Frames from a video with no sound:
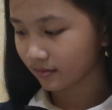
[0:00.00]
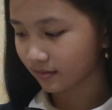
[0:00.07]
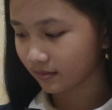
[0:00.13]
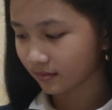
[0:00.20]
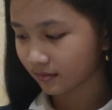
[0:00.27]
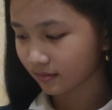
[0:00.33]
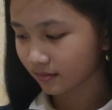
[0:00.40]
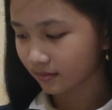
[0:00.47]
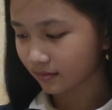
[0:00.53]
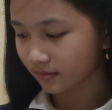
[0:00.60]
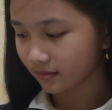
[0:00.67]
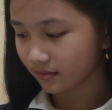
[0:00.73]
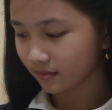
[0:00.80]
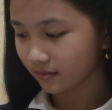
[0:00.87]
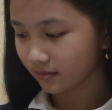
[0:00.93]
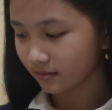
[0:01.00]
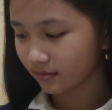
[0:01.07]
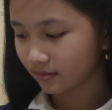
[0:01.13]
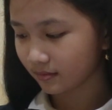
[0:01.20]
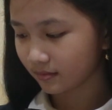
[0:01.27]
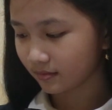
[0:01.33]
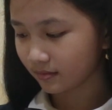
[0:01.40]

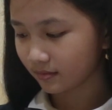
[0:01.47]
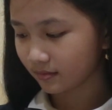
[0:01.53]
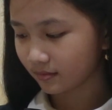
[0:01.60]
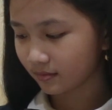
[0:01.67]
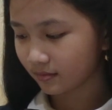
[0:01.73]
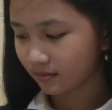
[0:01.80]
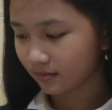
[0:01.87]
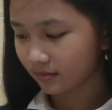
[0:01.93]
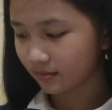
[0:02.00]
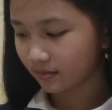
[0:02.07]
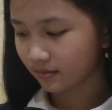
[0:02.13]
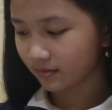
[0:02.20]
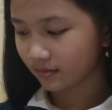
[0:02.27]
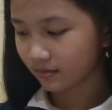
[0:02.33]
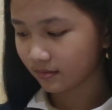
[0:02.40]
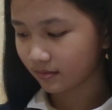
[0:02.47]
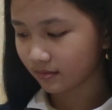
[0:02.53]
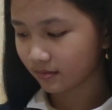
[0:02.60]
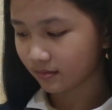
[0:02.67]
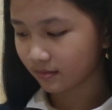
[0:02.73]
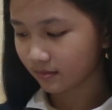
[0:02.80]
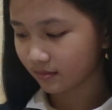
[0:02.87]

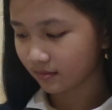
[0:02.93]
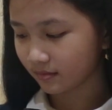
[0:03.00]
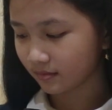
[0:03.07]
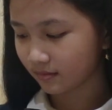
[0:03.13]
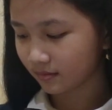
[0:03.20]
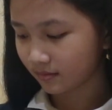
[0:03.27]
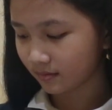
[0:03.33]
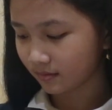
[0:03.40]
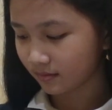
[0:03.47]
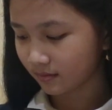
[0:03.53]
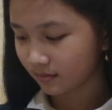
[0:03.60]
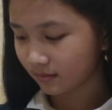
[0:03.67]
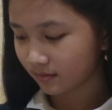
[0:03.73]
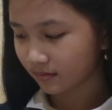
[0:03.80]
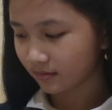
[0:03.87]
[no speech]